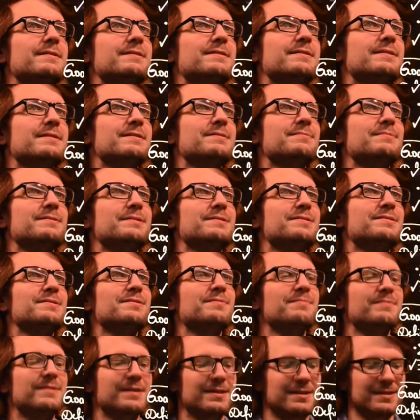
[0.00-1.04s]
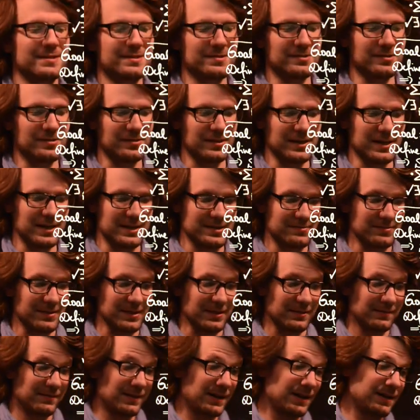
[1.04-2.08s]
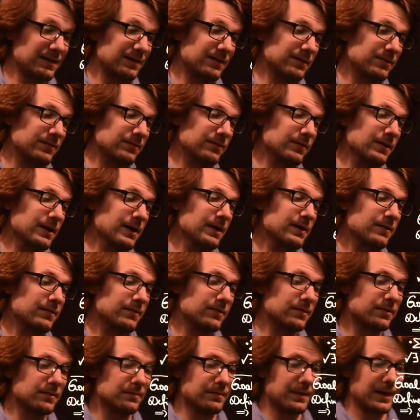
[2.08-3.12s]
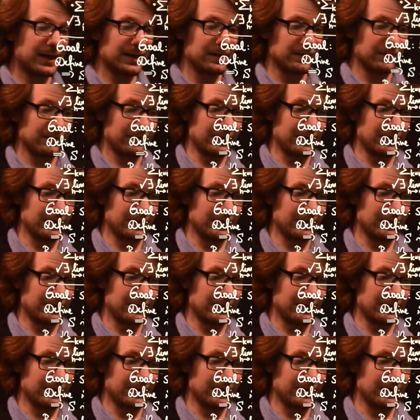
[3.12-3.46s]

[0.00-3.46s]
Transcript: since we assume that it only has real value, the domain of